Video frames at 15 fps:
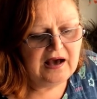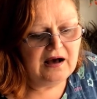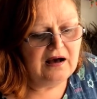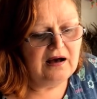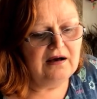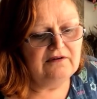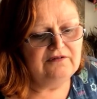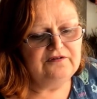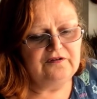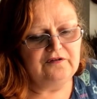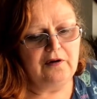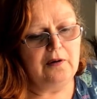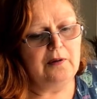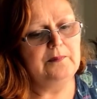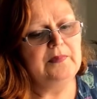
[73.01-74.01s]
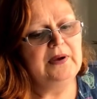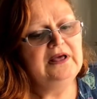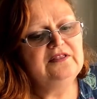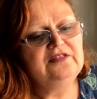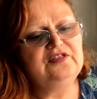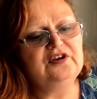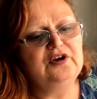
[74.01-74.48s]
are from
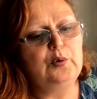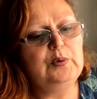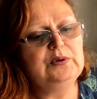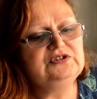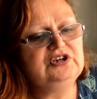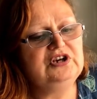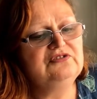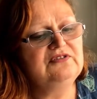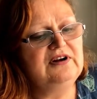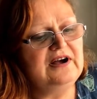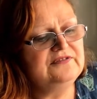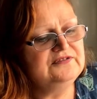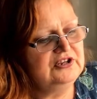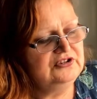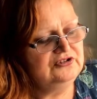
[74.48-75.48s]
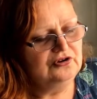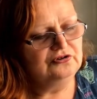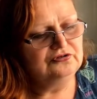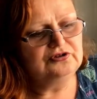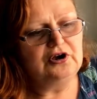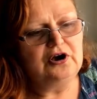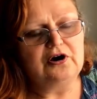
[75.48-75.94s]

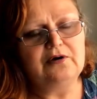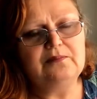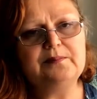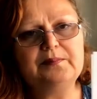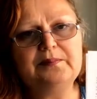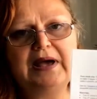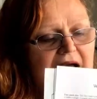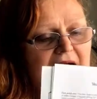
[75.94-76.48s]
thequiltycrafter.com,